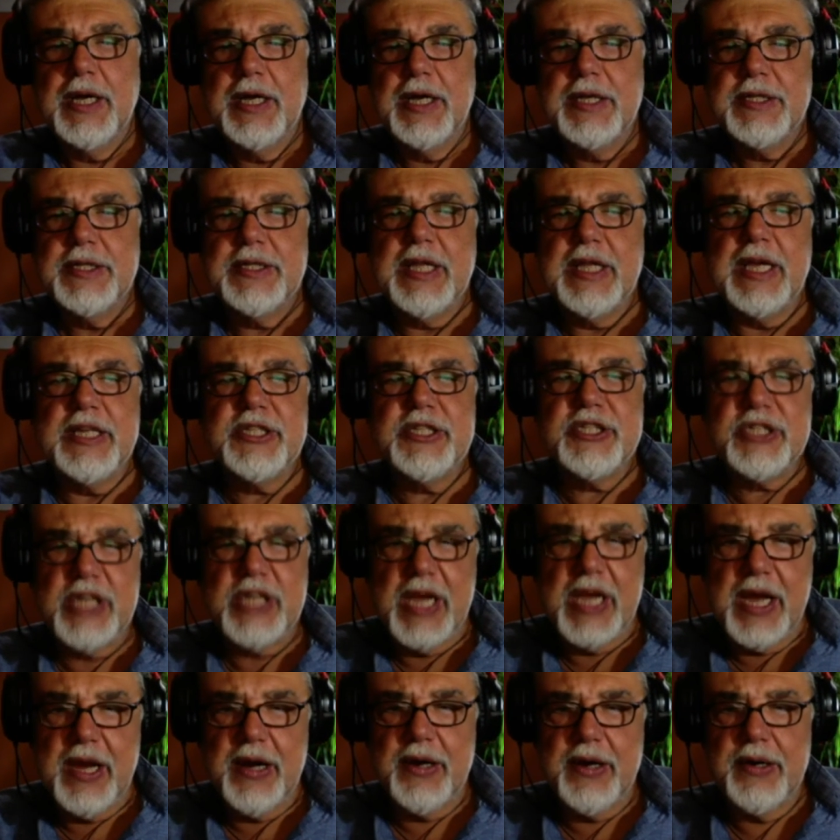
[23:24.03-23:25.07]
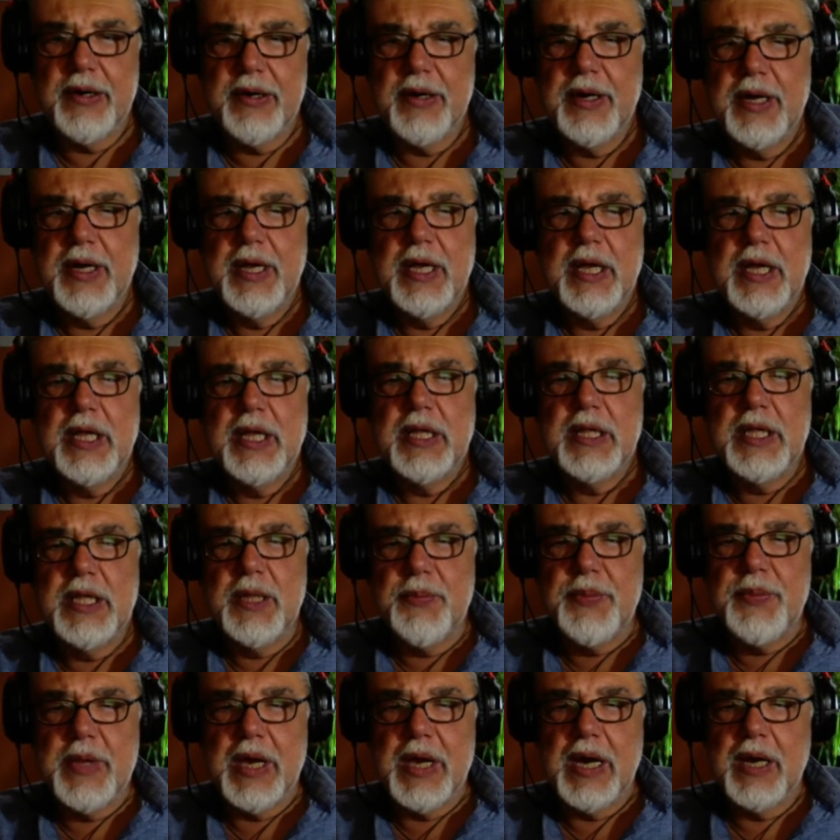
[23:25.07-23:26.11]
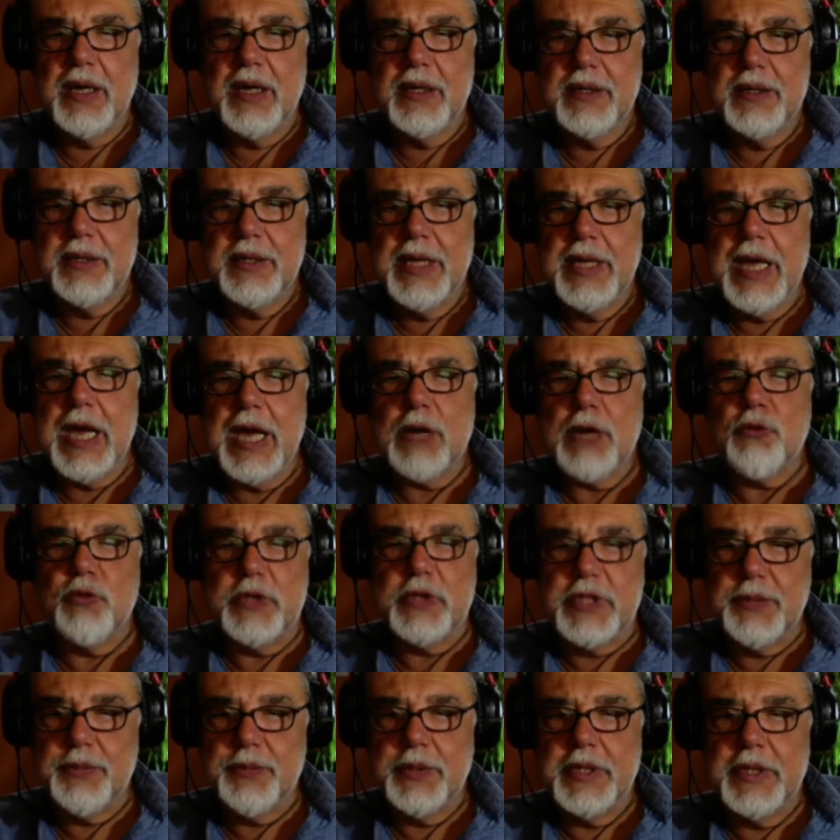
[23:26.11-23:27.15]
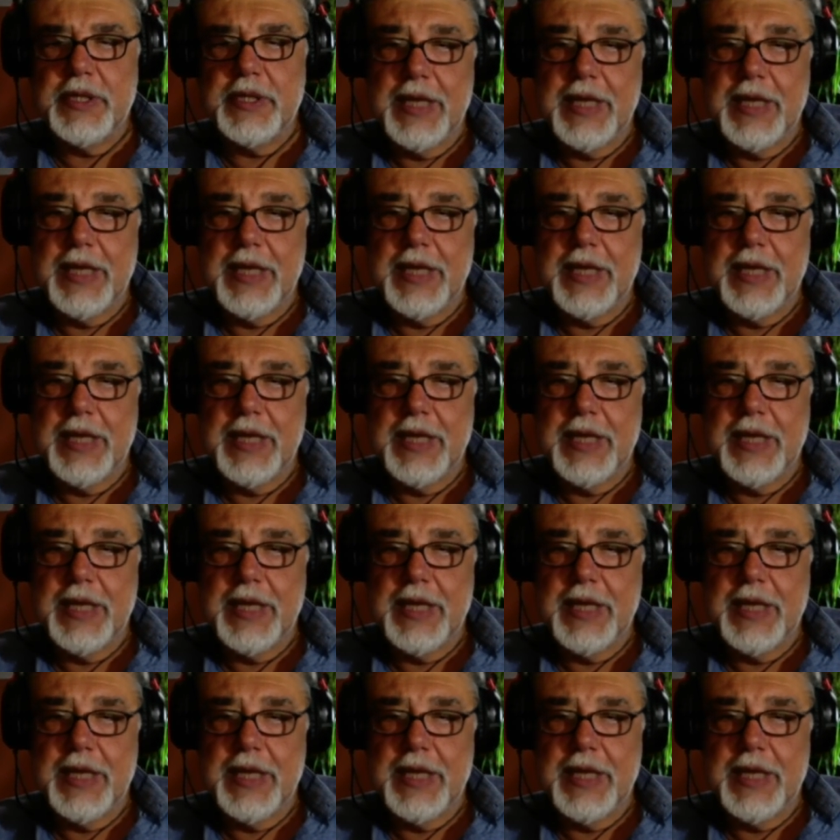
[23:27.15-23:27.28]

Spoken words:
they share Libya equitably,